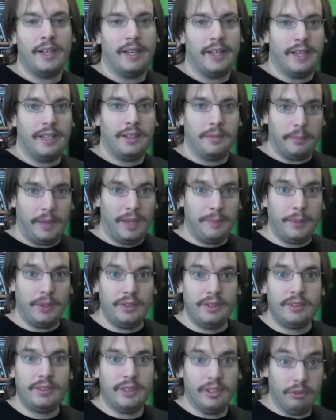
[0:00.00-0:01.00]
and in my
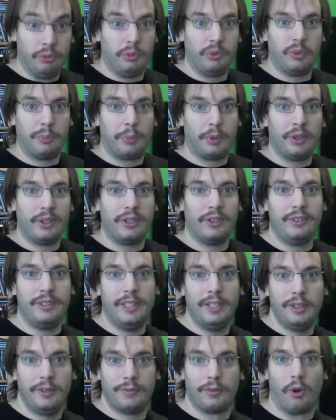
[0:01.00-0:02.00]
opinion, this was a pretty good
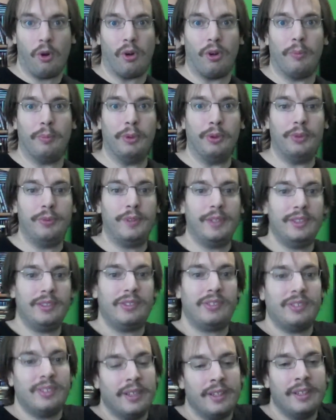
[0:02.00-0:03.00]
year for horror
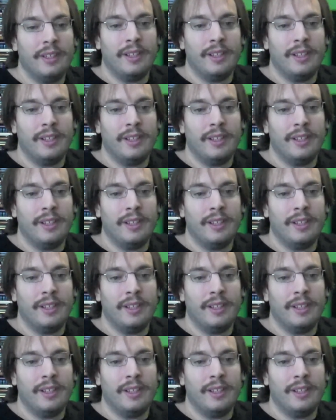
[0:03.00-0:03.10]
movies.